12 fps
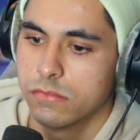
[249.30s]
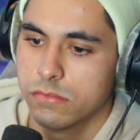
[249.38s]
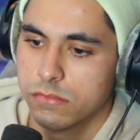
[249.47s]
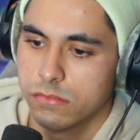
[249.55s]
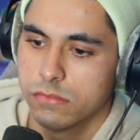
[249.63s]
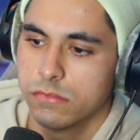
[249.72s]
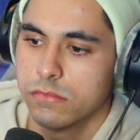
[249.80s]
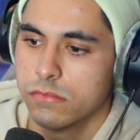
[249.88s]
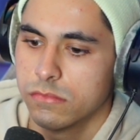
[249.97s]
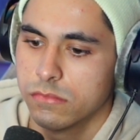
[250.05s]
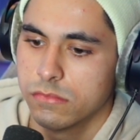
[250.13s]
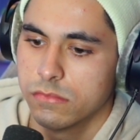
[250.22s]

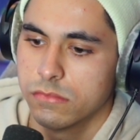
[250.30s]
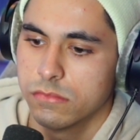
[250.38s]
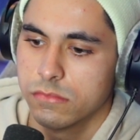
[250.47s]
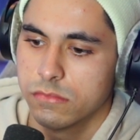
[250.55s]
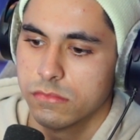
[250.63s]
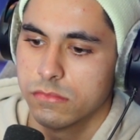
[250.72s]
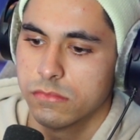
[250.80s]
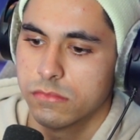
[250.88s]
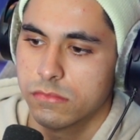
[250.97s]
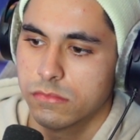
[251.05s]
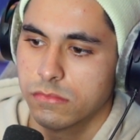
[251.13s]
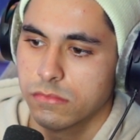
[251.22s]

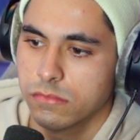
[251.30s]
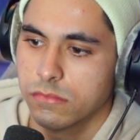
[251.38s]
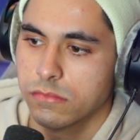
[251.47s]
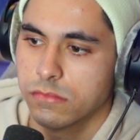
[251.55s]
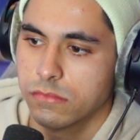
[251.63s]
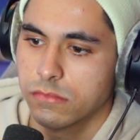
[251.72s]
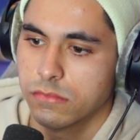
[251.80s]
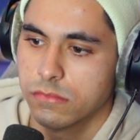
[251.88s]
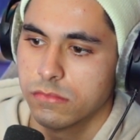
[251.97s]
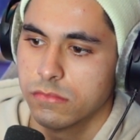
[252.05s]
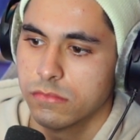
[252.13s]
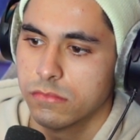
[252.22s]

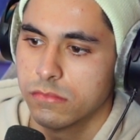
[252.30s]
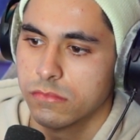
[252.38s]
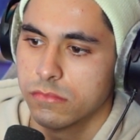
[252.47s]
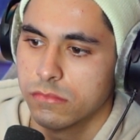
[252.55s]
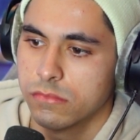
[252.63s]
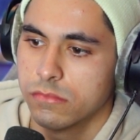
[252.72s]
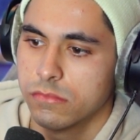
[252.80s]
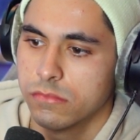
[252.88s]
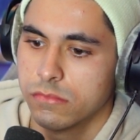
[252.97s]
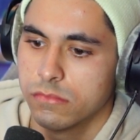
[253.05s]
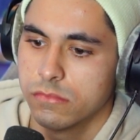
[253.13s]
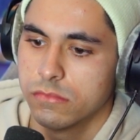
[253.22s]
Nobody speaks.